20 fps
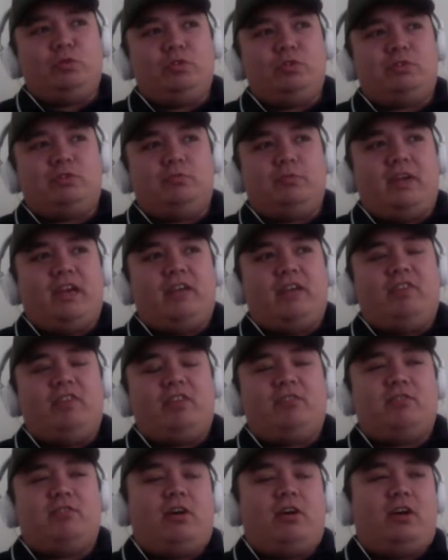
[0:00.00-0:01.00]
man
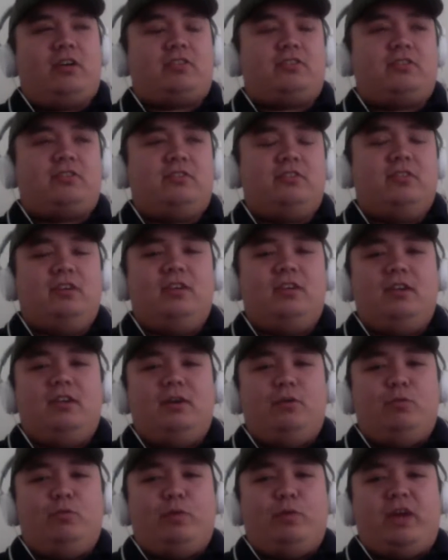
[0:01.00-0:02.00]
that talks
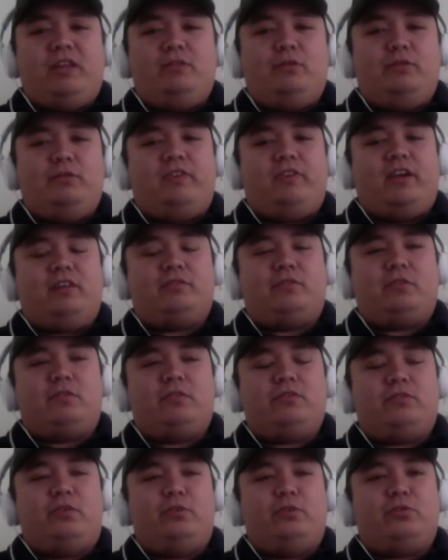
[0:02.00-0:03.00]
way too fast for
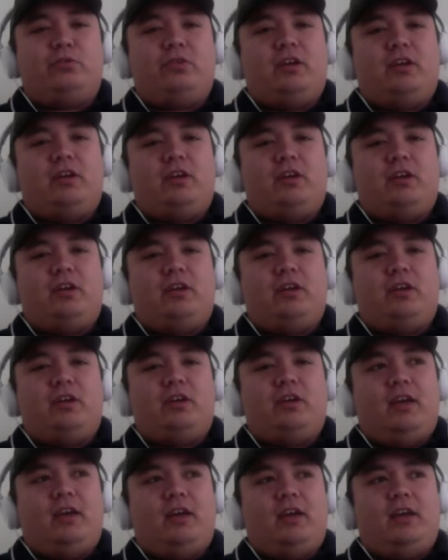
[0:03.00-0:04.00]
his own good
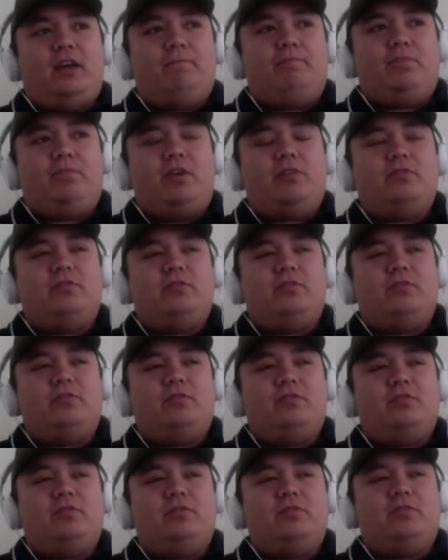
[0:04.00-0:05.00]
and
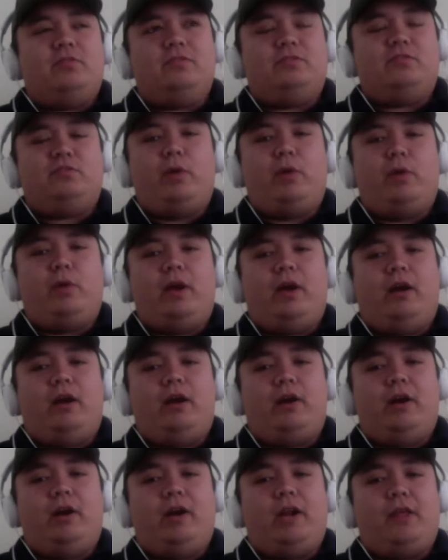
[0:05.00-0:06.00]
doesn't
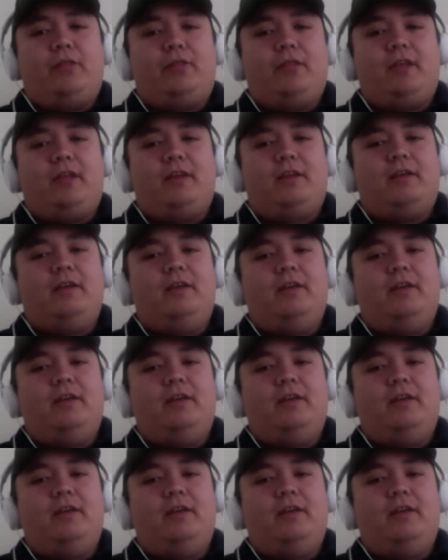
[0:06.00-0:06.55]
swear or anything.